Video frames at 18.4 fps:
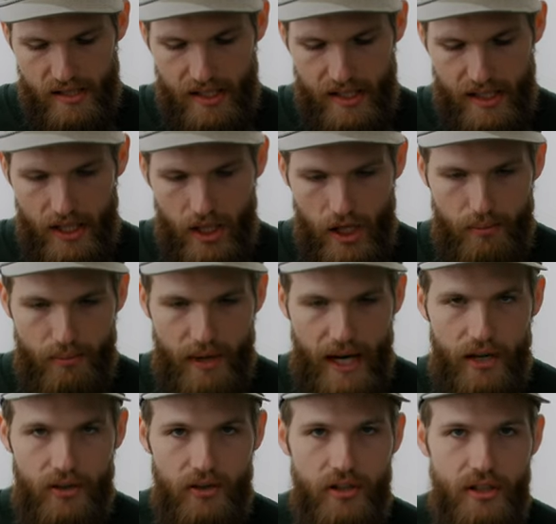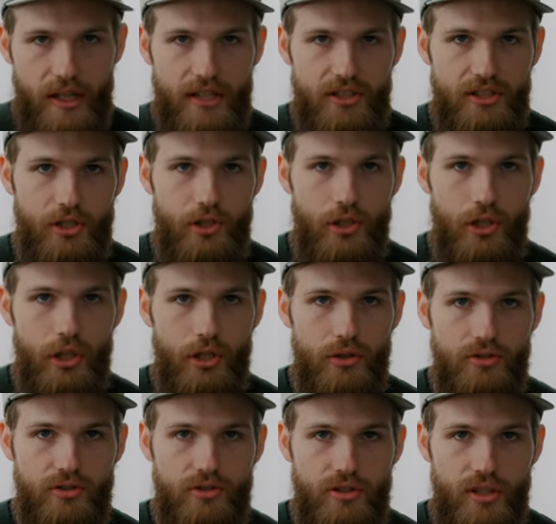going to get our battery as
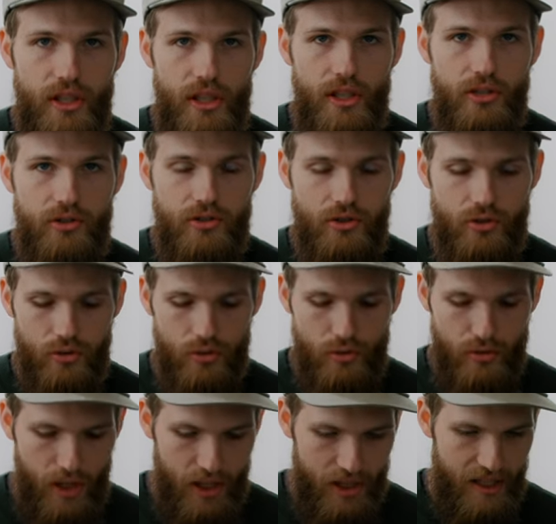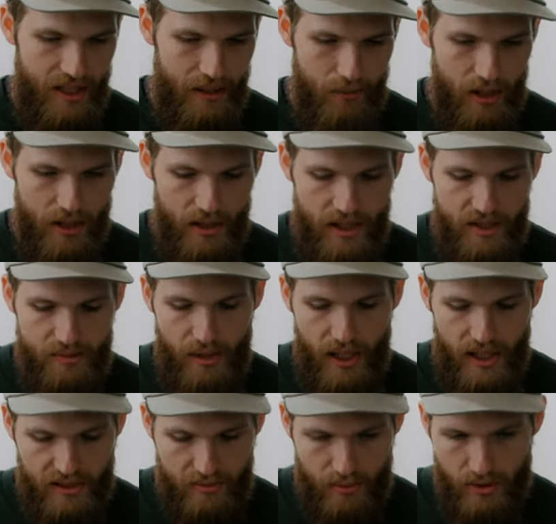close to our camera as
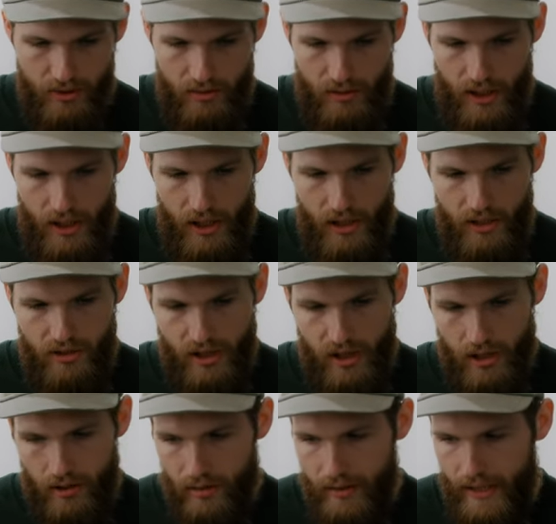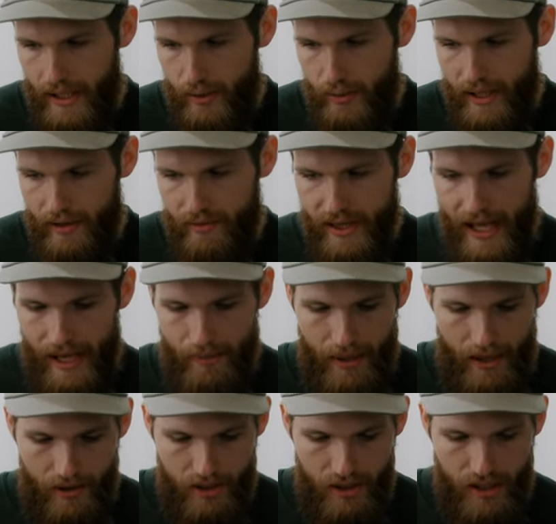possible. So now that we have that
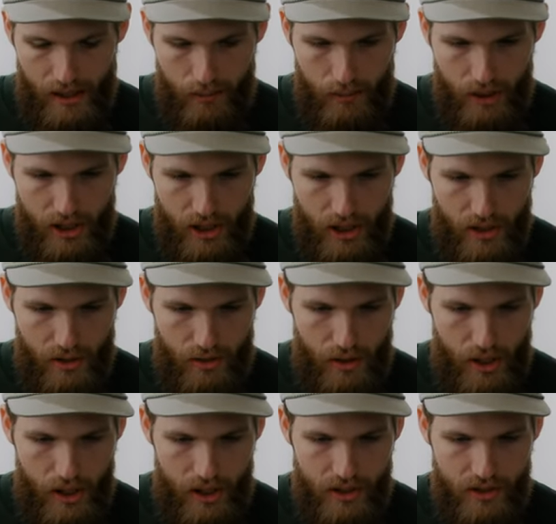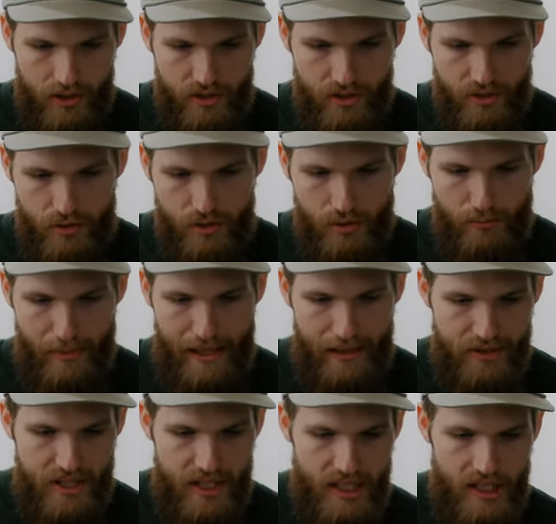mounted, I want to go on to
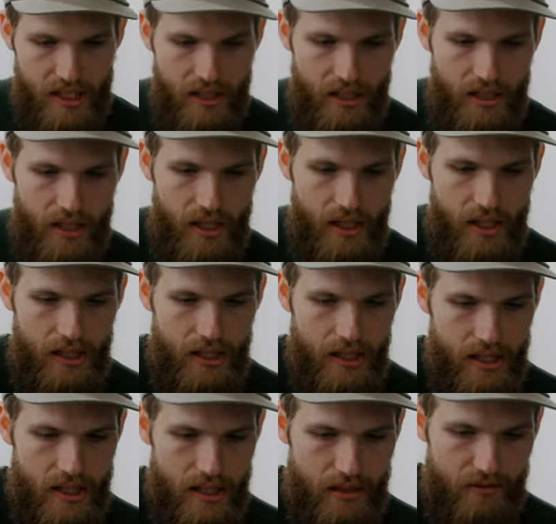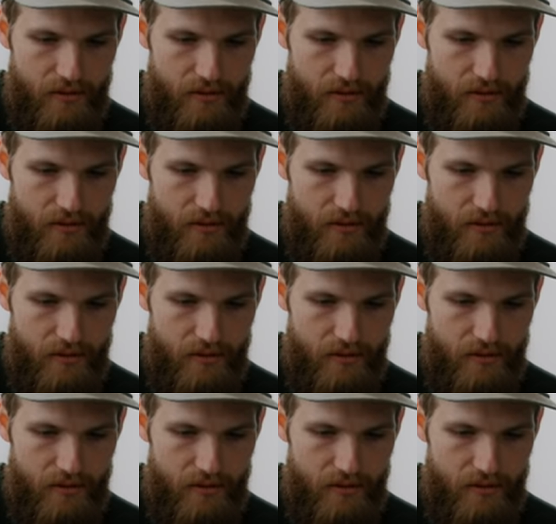mounting the